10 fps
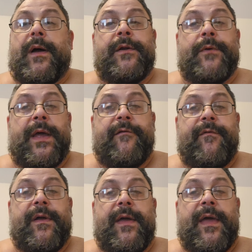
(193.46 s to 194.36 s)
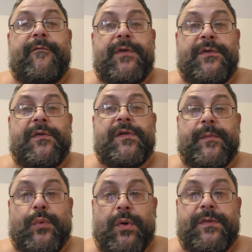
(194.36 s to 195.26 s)
I don't have evidence to
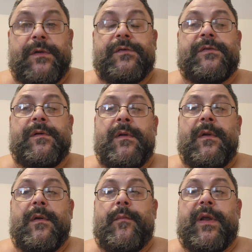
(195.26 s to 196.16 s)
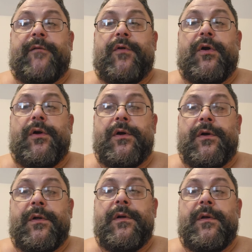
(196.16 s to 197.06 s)
support this, but I've
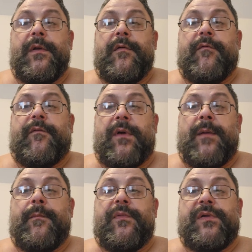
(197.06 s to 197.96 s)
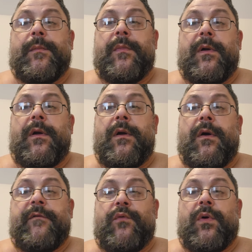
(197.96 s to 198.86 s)
heard from some
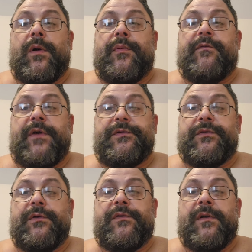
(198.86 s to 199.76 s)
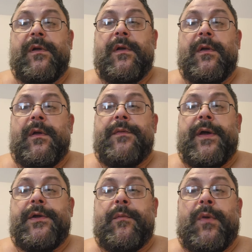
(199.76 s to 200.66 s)
carnivore professionals
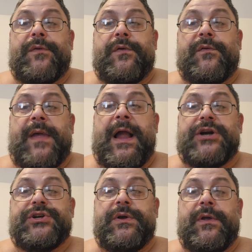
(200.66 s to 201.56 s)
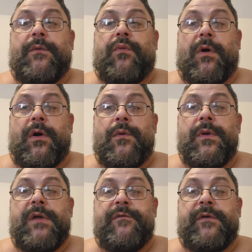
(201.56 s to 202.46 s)
that your muscles actually grow
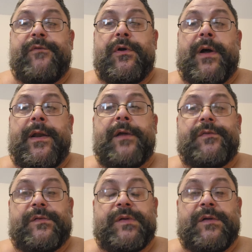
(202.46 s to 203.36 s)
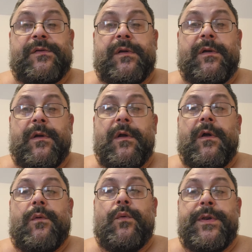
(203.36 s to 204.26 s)
even if you're not exercising
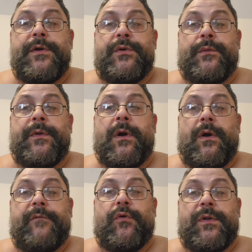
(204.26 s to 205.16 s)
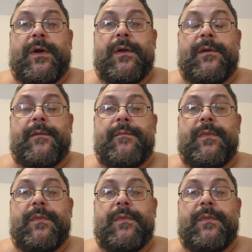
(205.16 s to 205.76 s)
when you're doing the carnivore diet